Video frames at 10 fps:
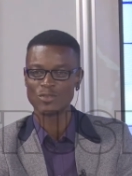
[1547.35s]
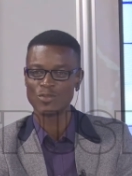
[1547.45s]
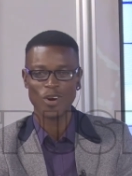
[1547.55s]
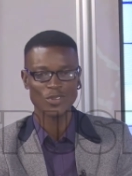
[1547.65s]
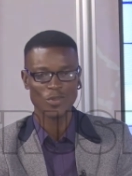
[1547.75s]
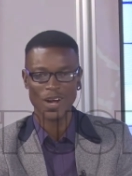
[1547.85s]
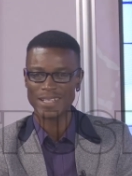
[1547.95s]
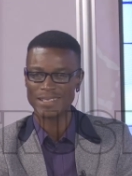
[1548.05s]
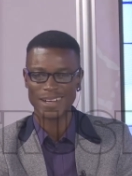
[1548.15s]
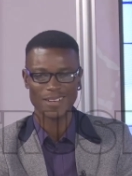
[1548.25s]

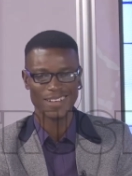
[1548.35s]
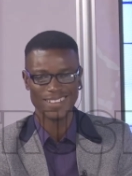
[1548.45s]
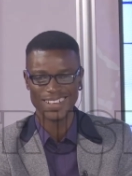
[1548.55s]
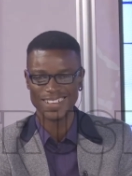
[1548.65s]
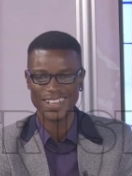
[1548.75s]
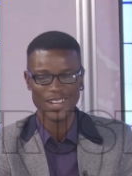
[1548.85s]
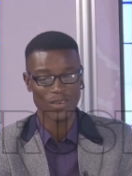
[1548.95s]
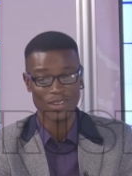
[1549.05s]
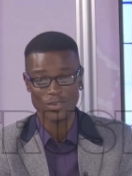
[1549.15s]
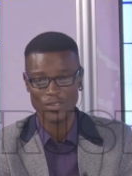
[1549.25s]
worldwide uh,
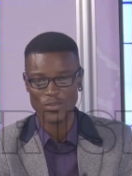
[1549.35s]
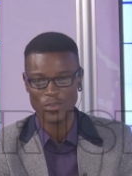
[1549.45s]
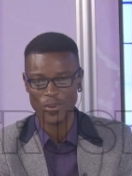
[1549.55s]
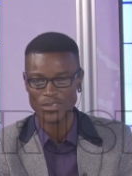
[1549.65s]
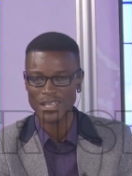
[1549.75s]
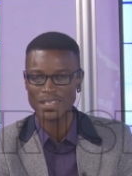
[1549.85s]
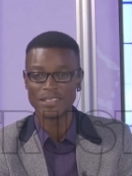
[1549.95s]
lovers of sport.